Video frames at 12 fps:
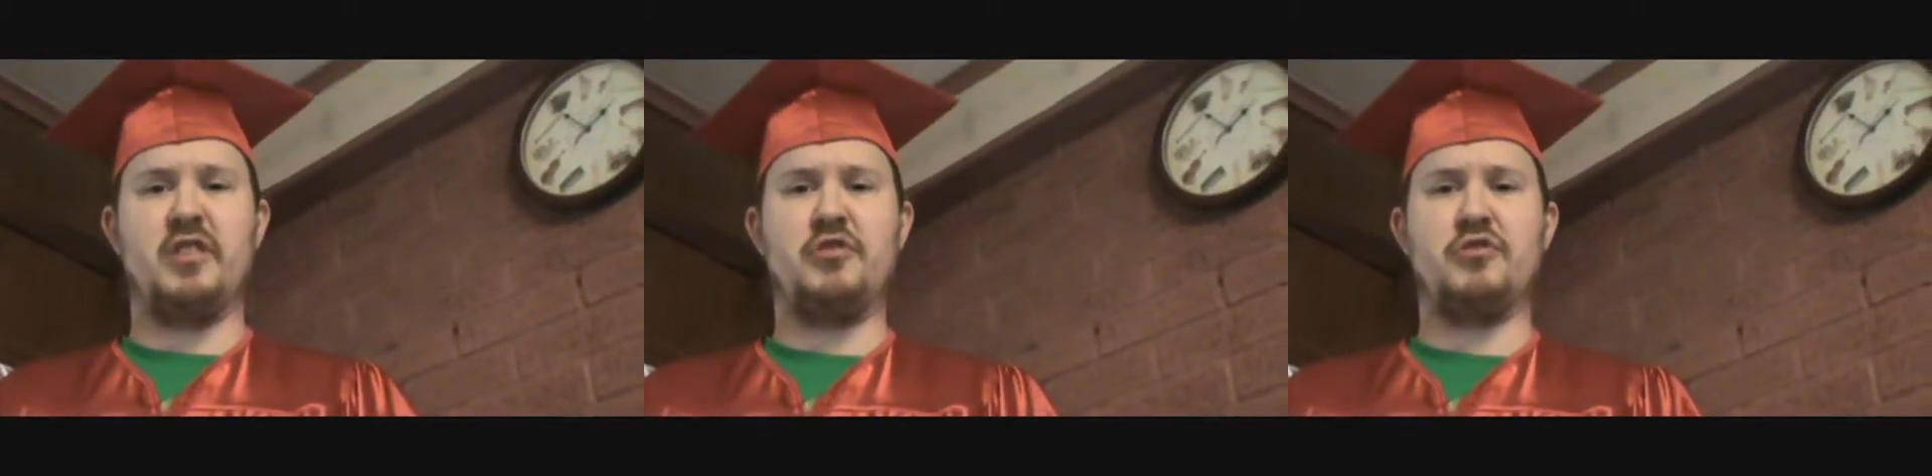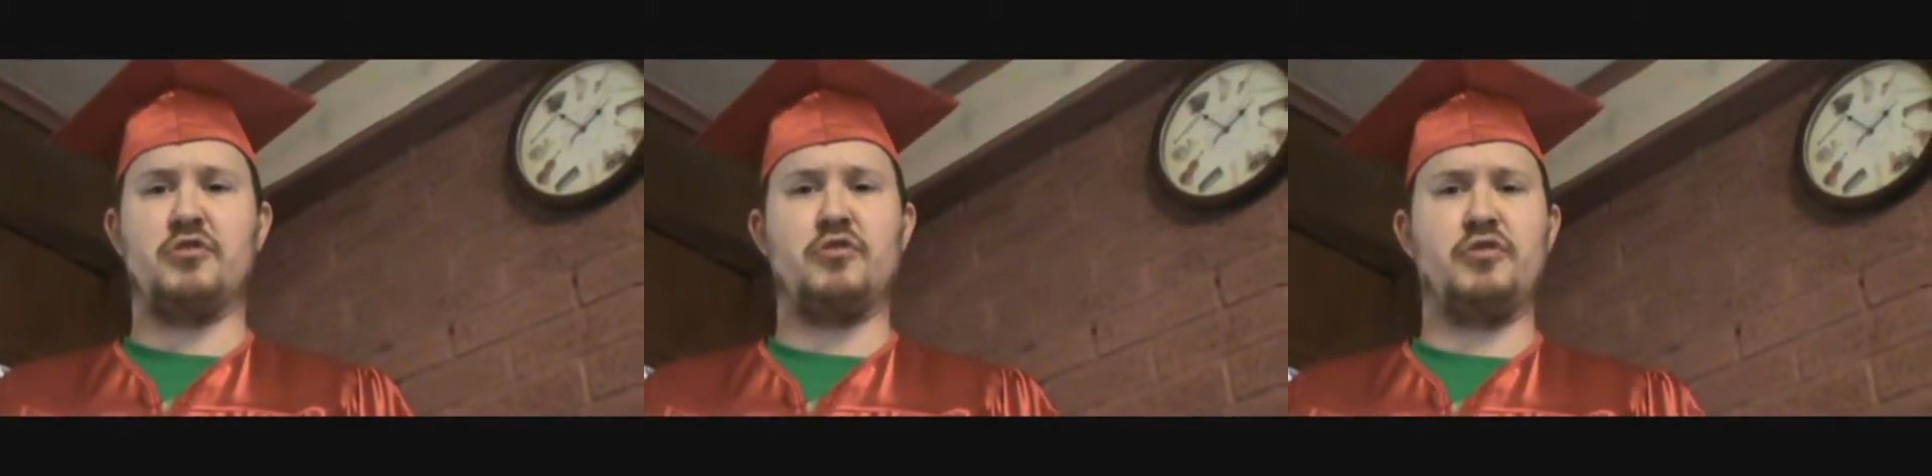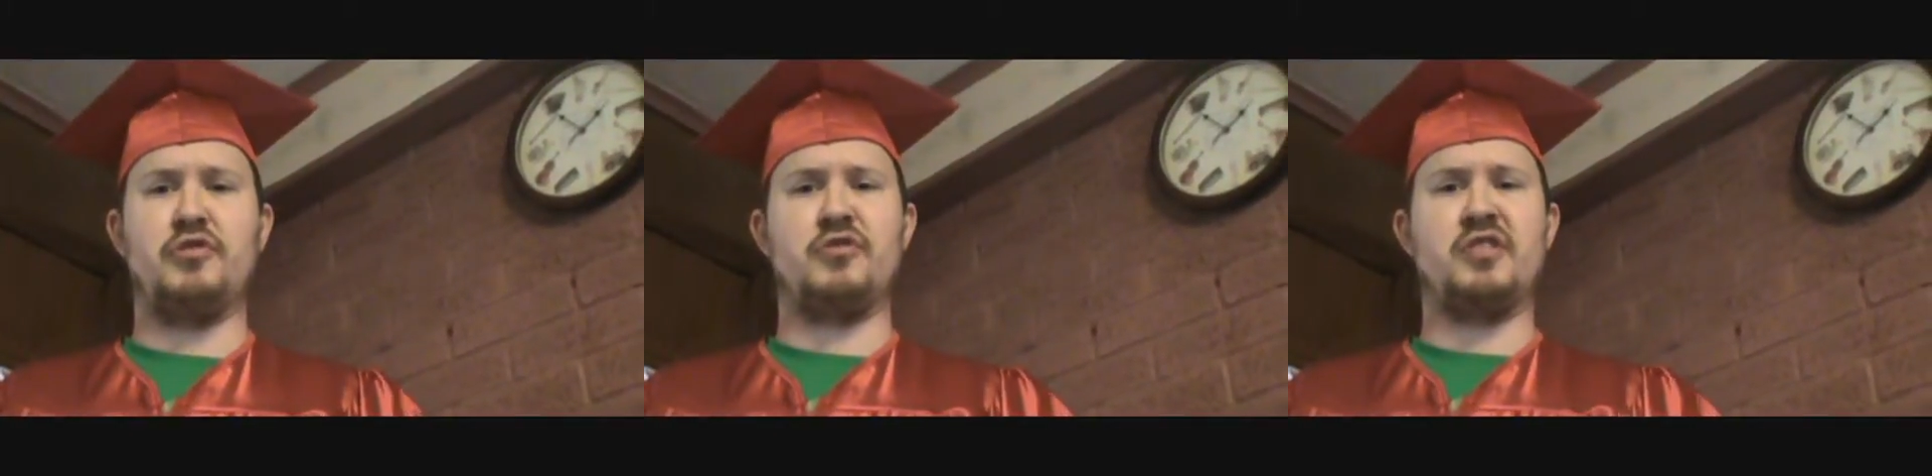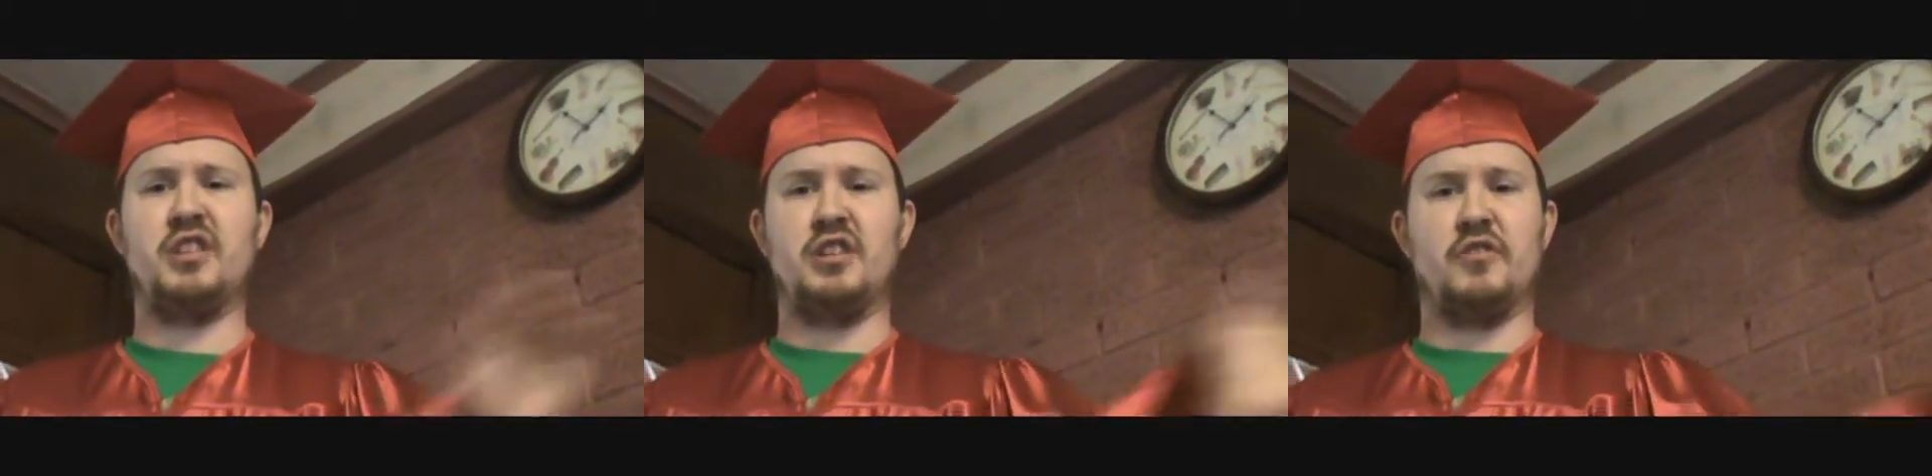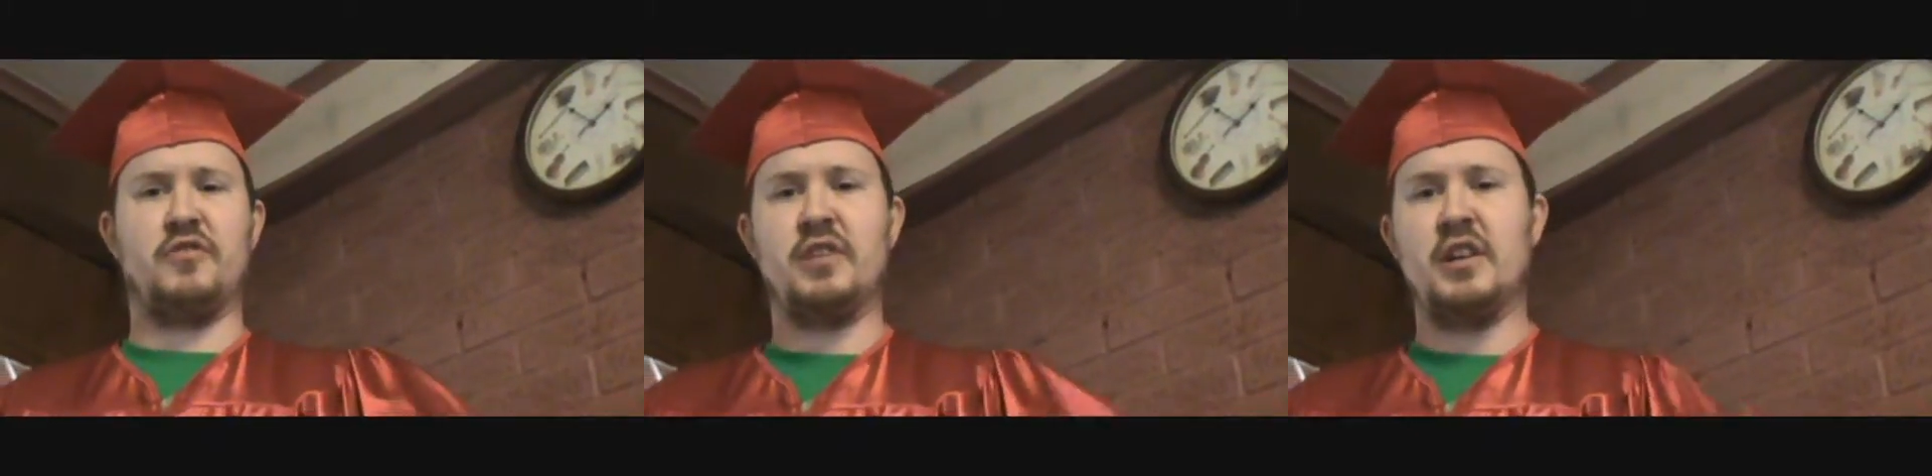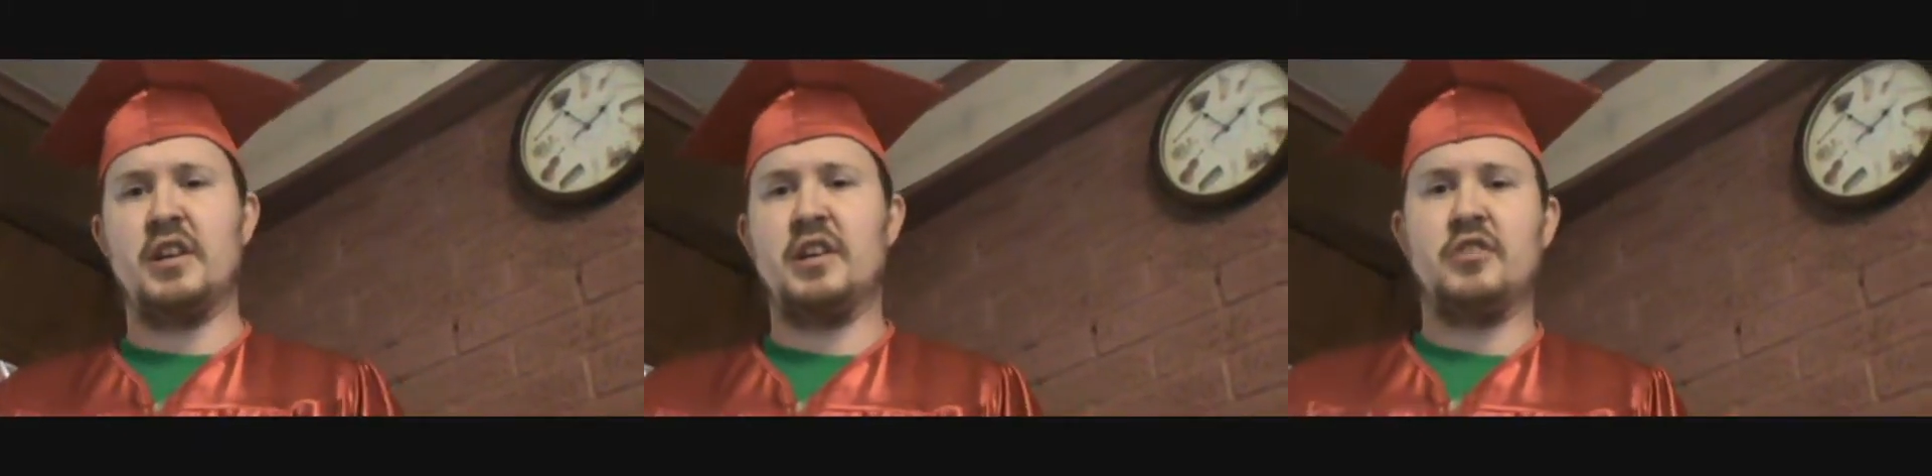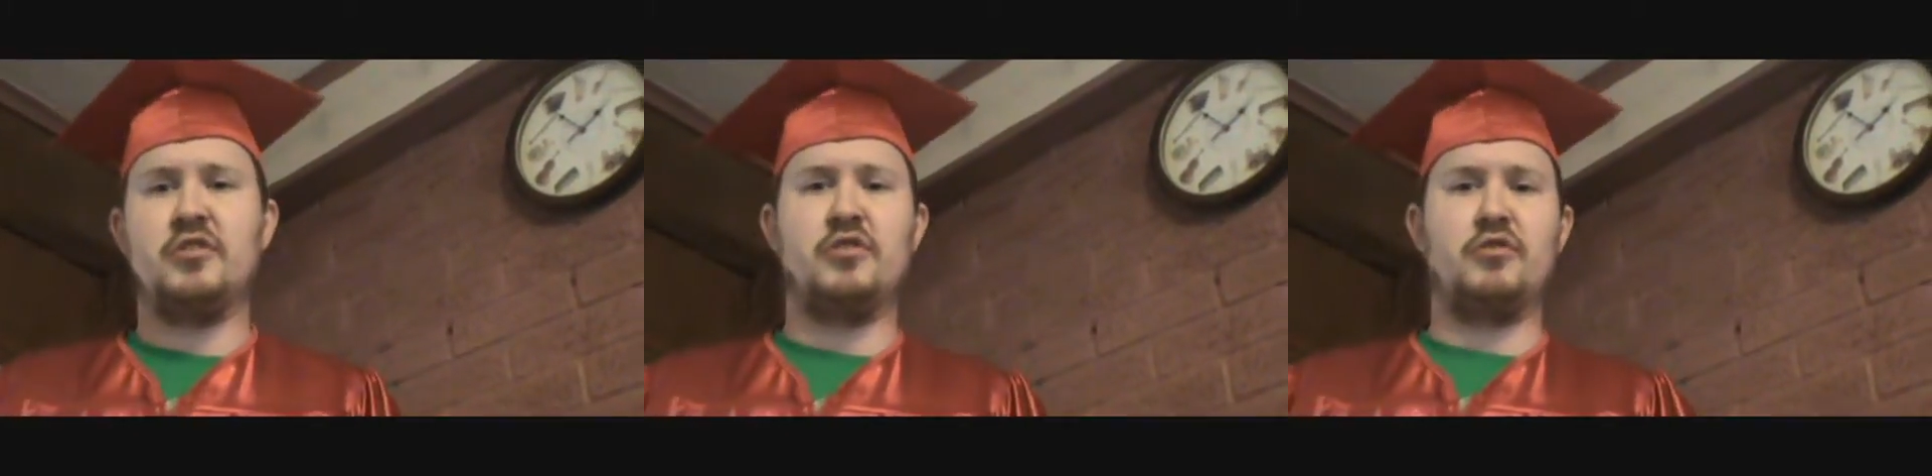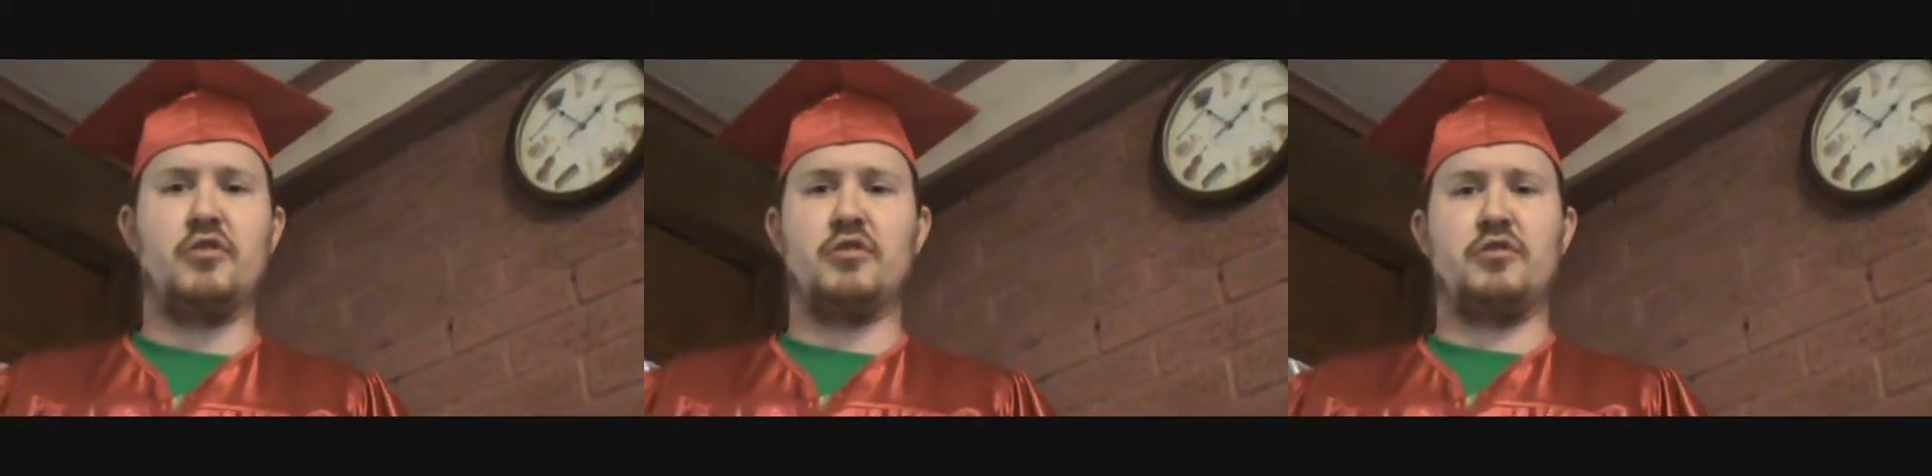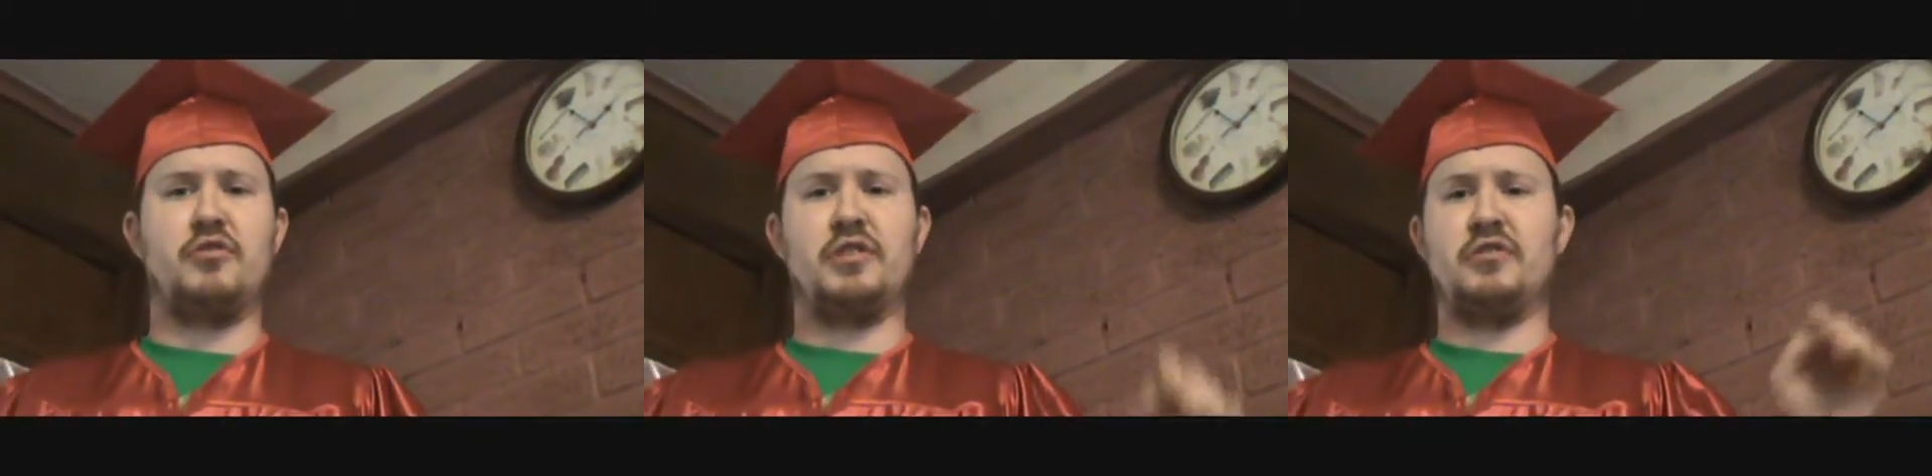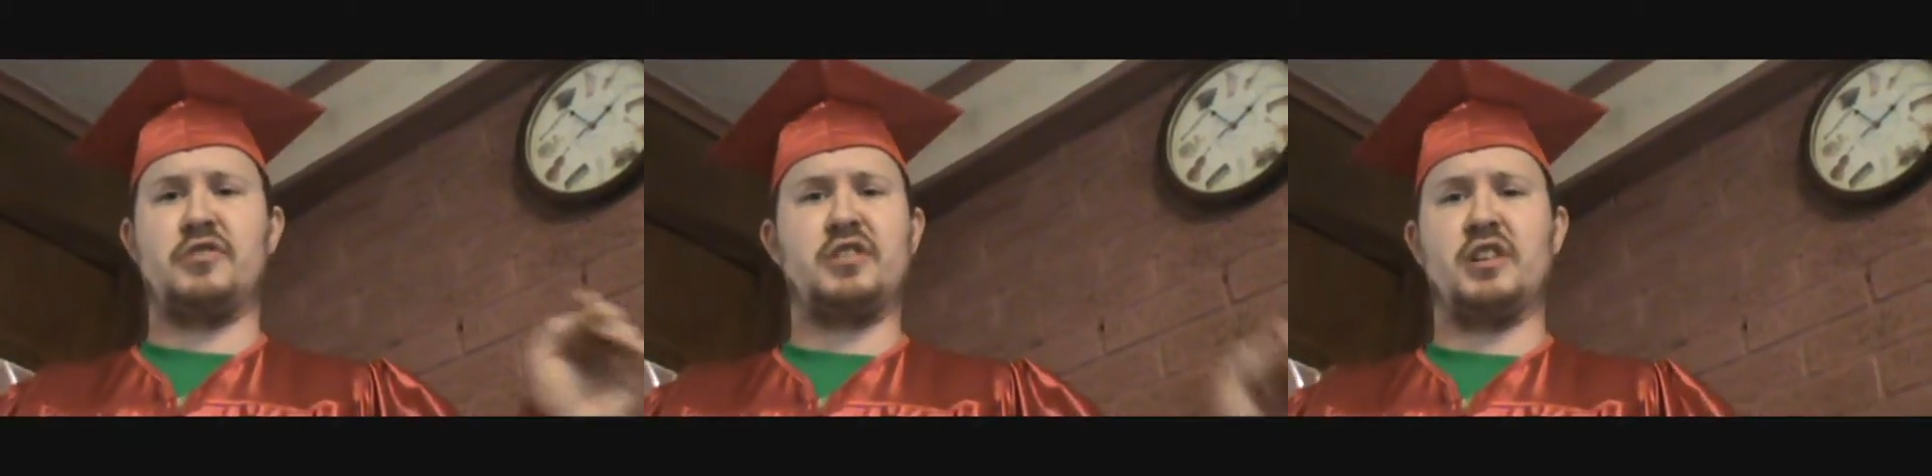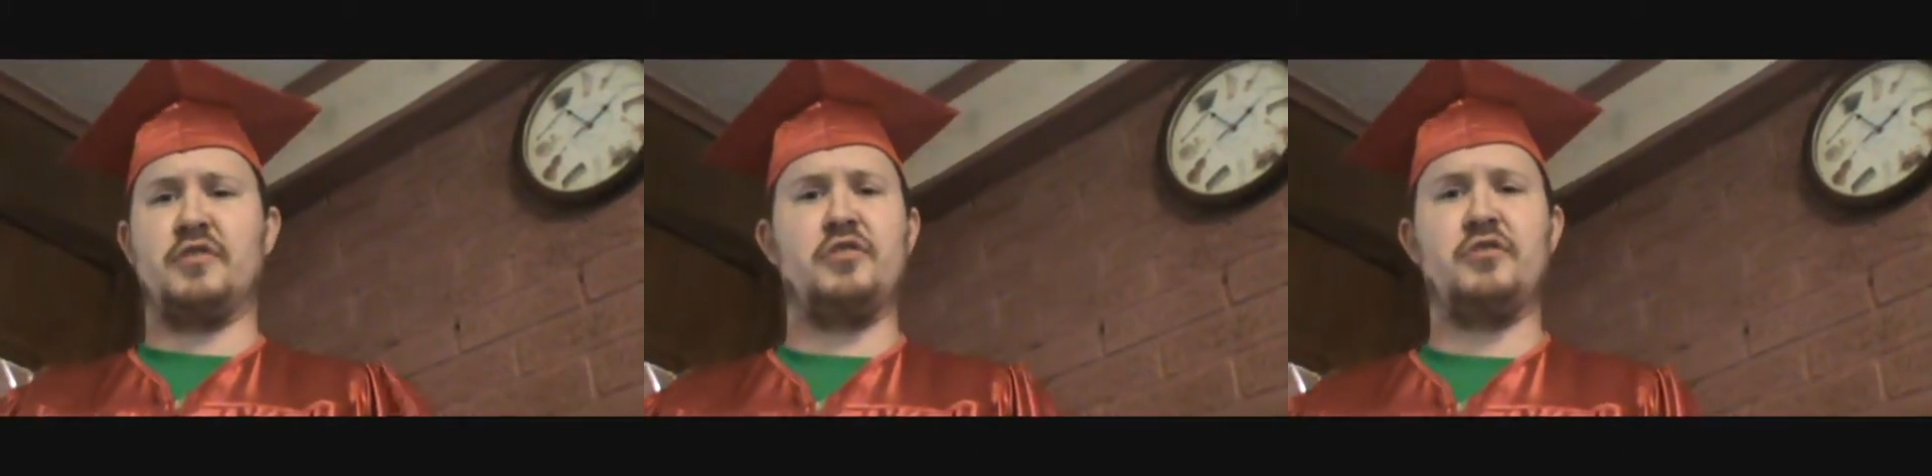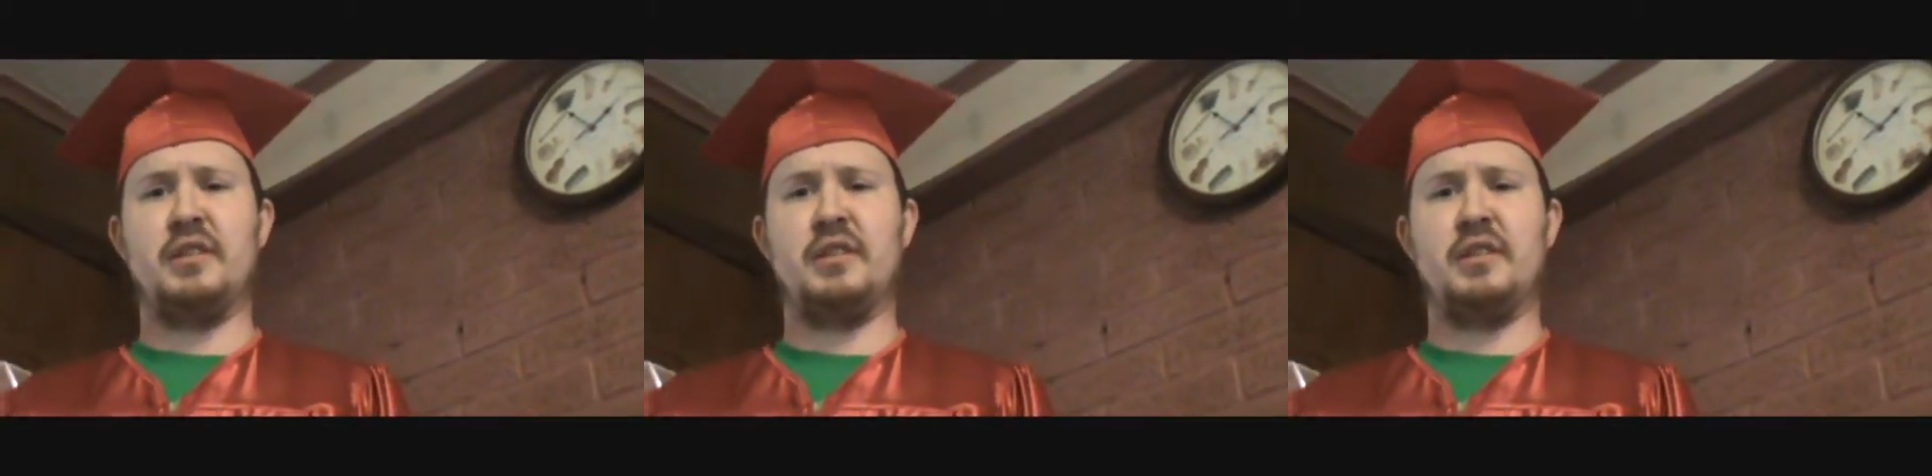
then you should learn yourself to do all the learning yourself.